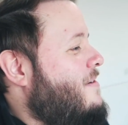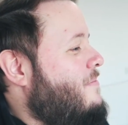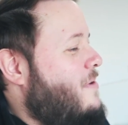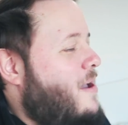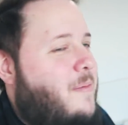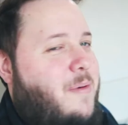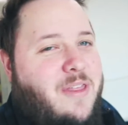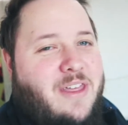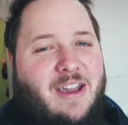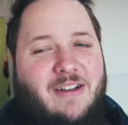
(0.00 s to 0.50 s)

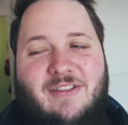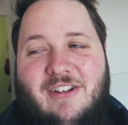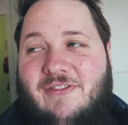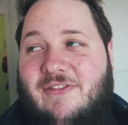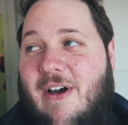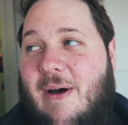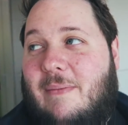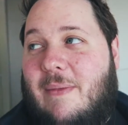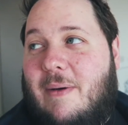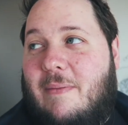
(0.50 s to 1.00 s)
Beb, I think I've just
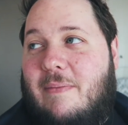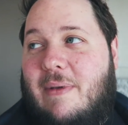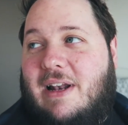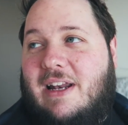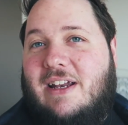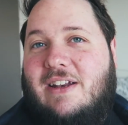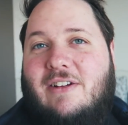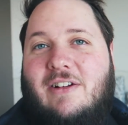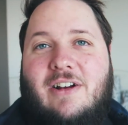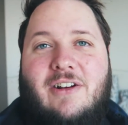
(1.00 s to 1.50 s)
found my $1
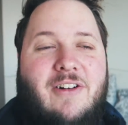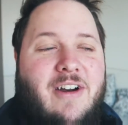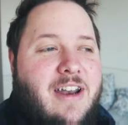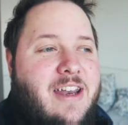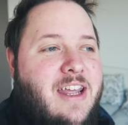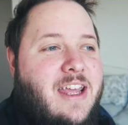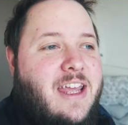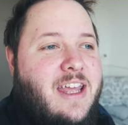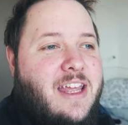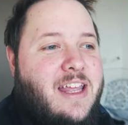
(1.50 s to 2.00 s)
million
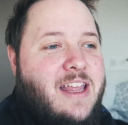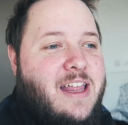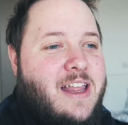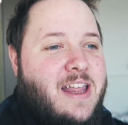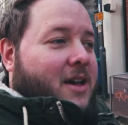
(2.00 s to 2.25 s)
idea.